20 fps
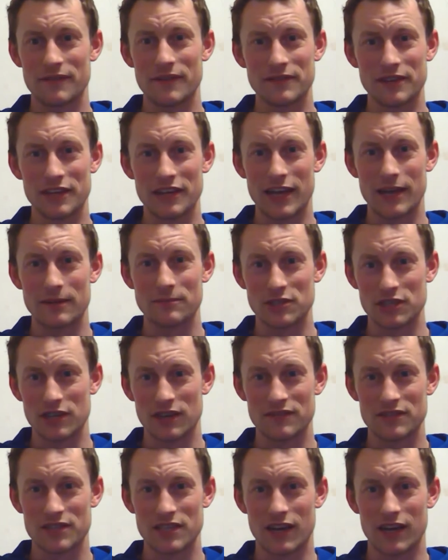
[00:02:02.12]
15 amp
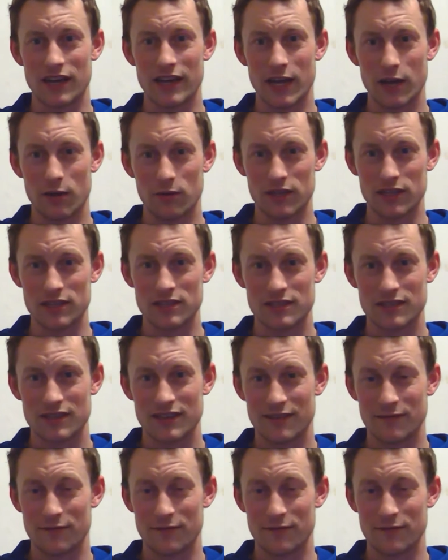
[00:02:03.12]
GFCI outlets.